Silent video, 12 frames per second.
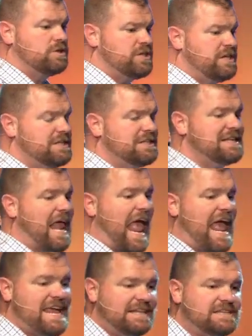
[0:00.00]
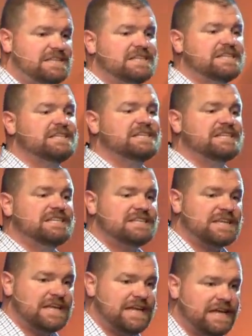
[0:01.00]
Jesus hates to
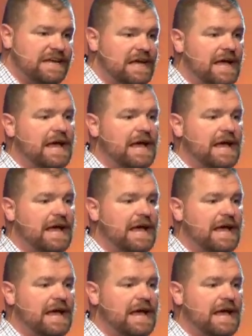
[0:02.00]
see